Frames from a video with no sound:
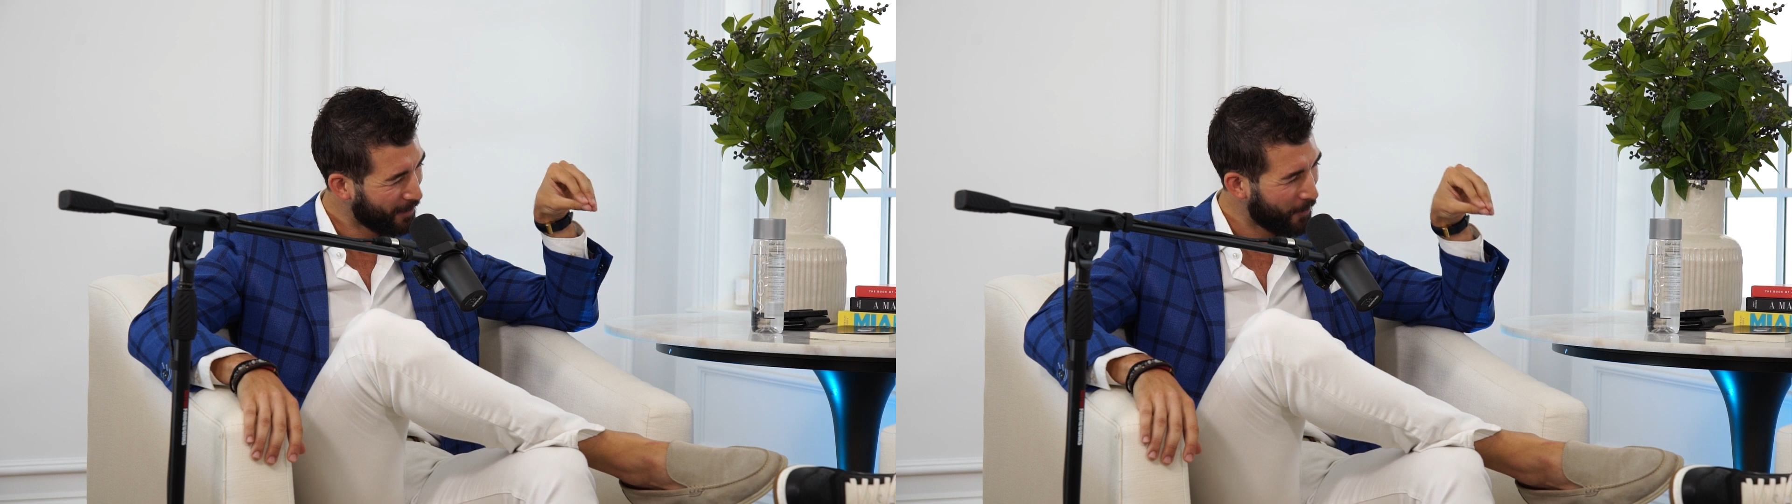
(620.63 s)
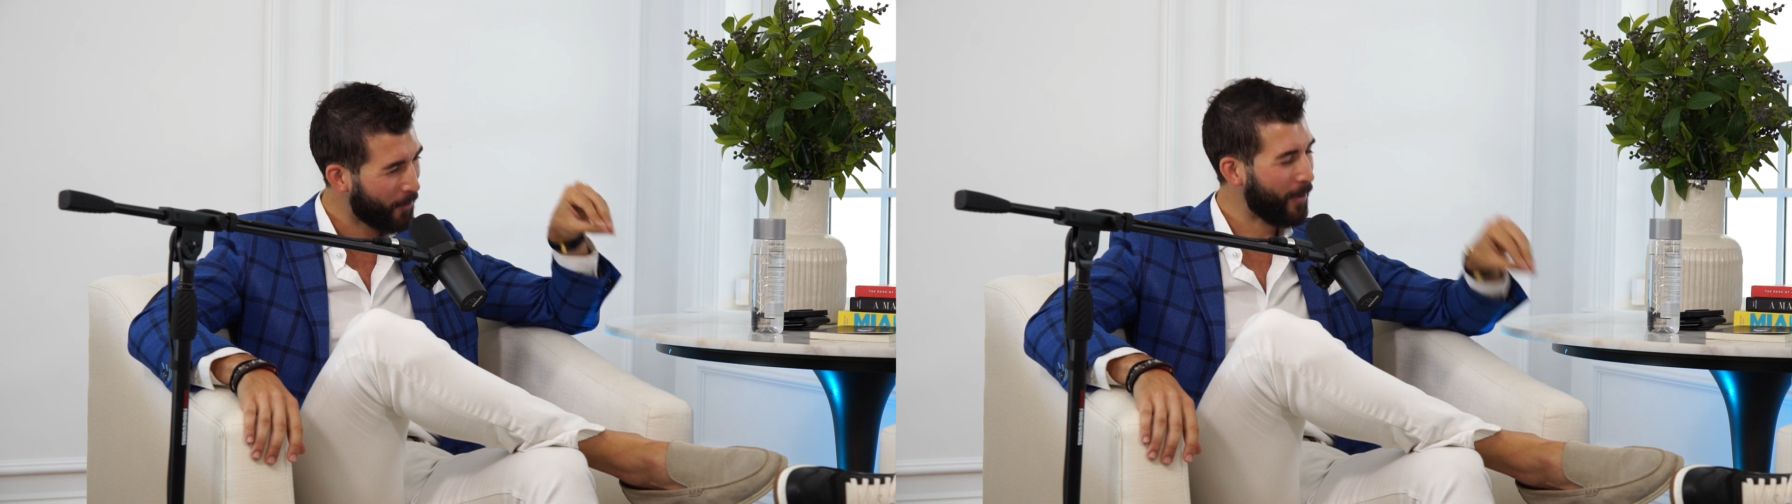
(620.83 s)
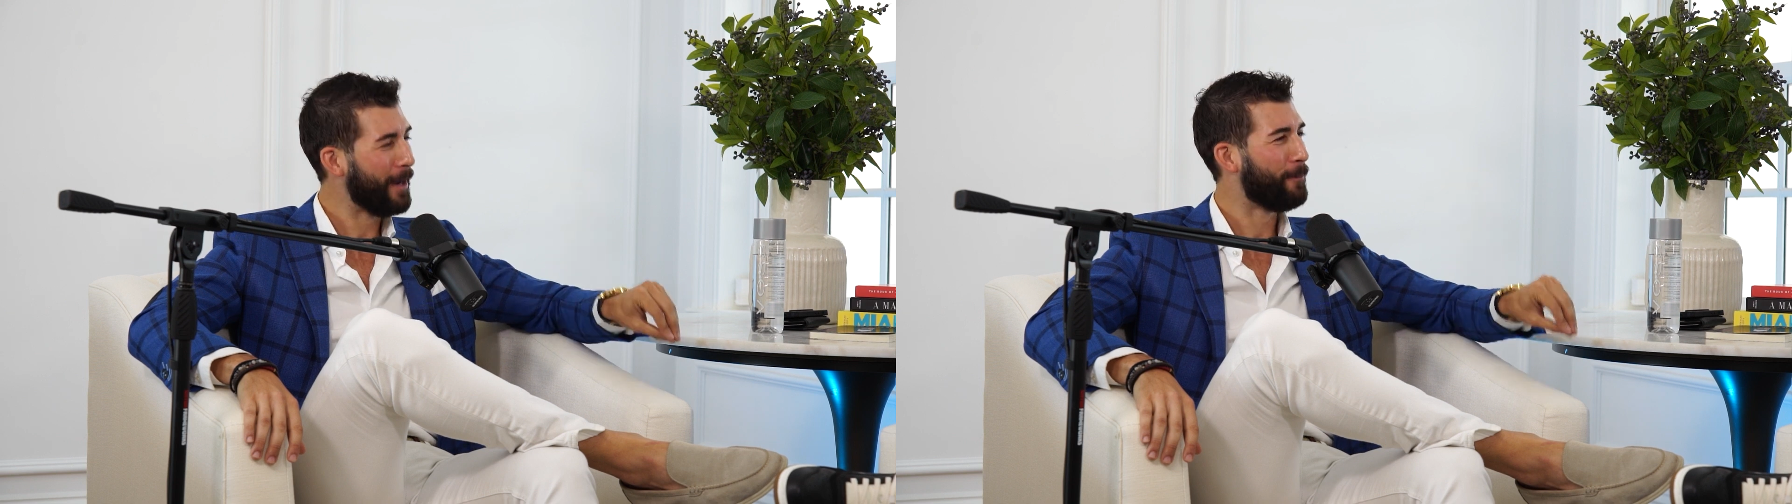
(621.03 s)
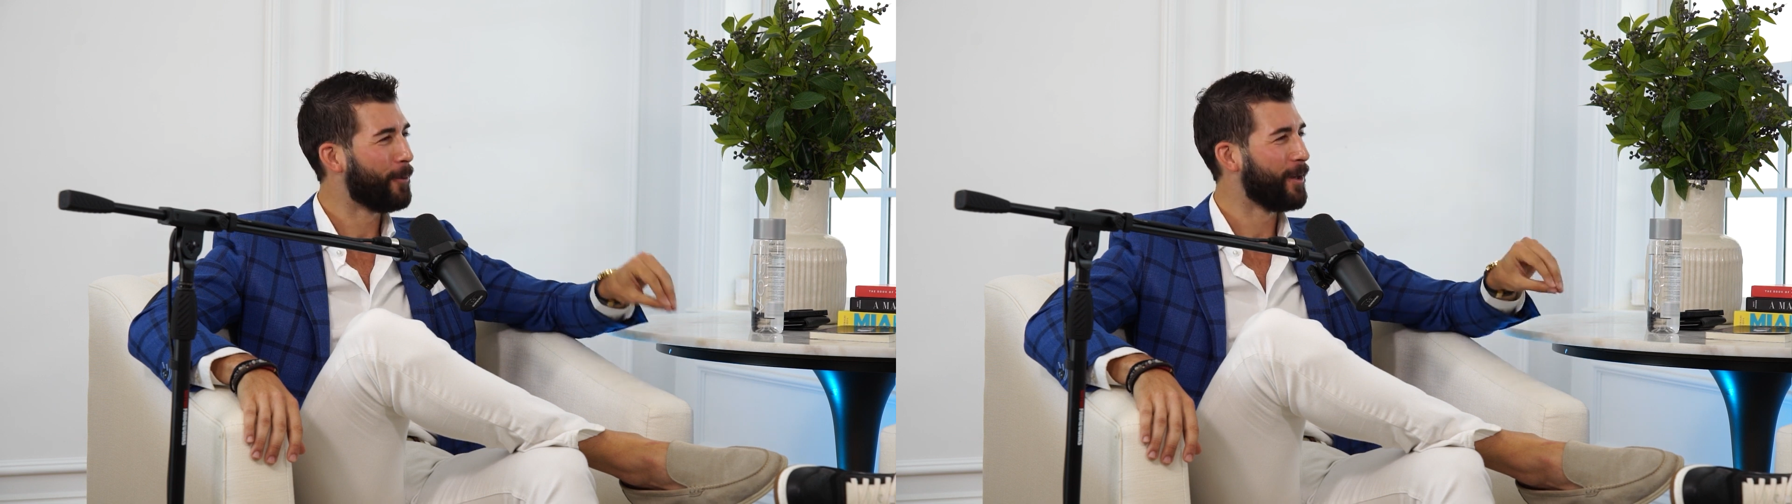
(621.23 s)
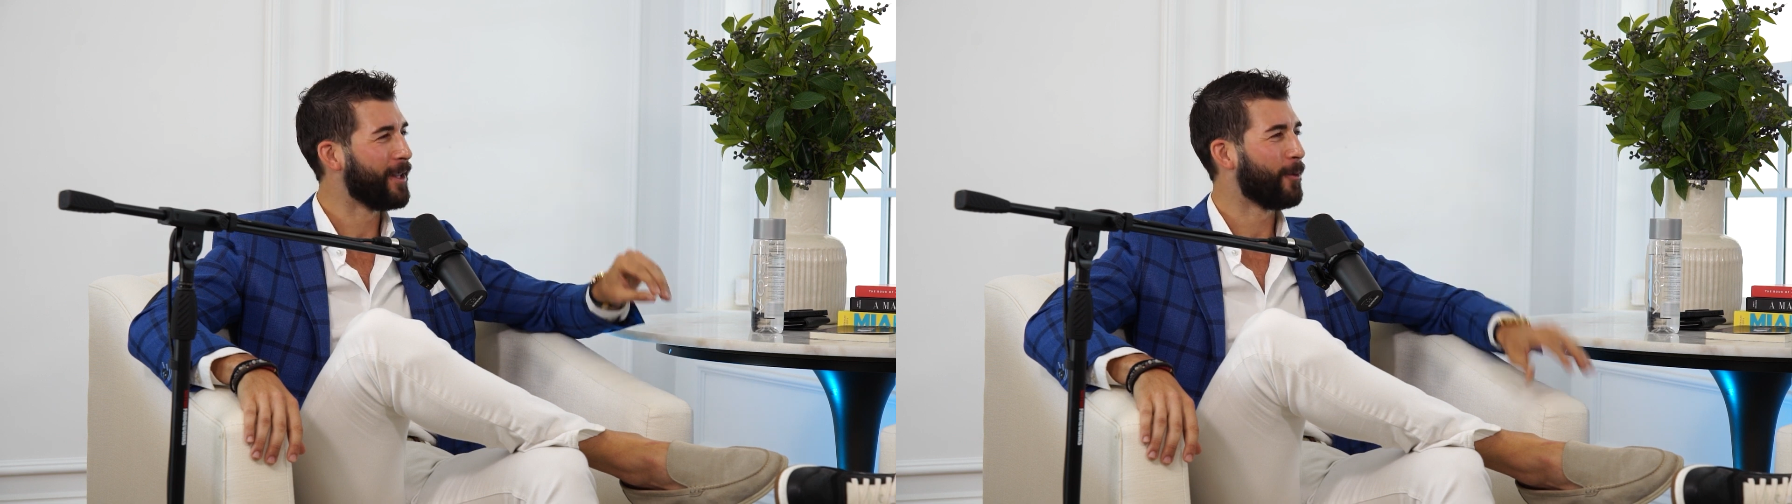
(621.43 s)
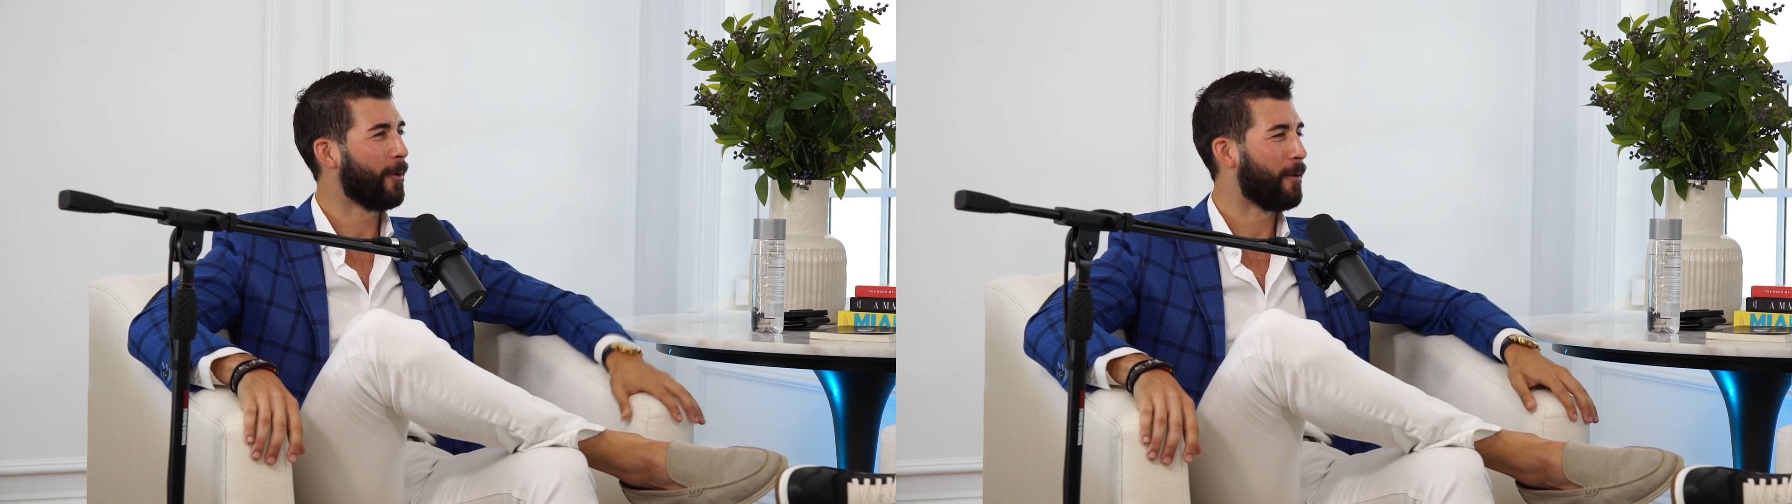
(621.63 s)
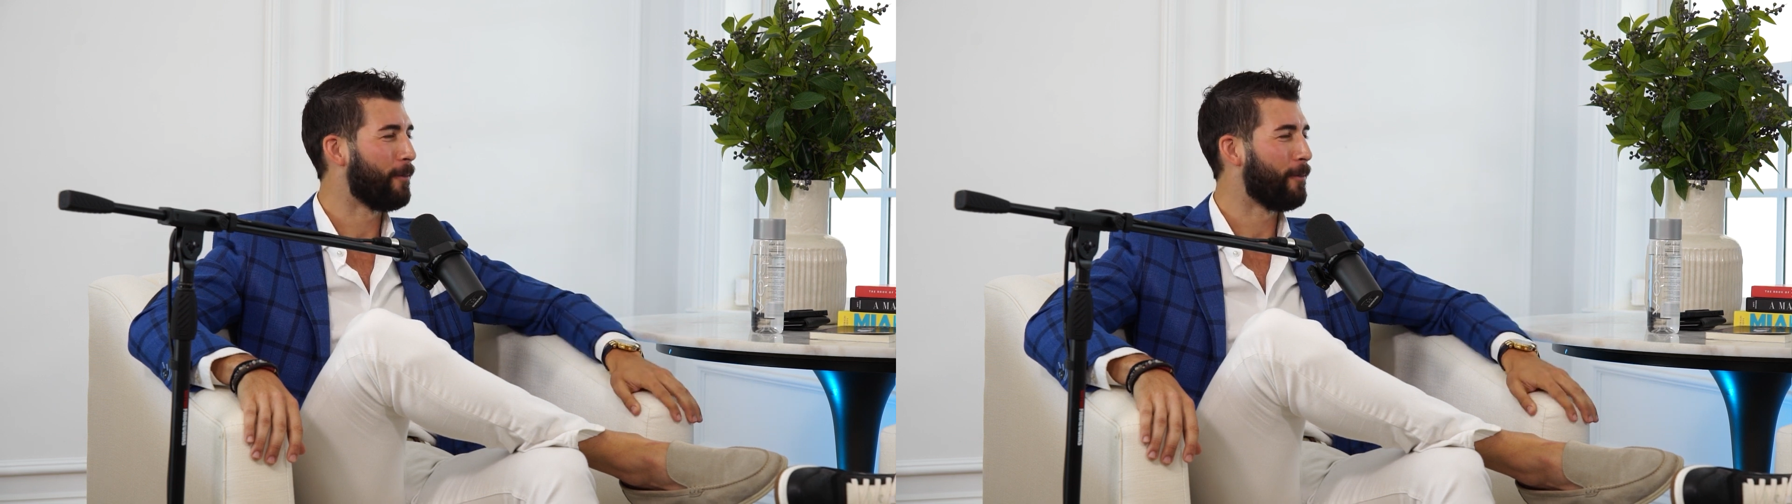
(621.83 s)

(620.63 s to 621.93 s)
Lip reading: really put into our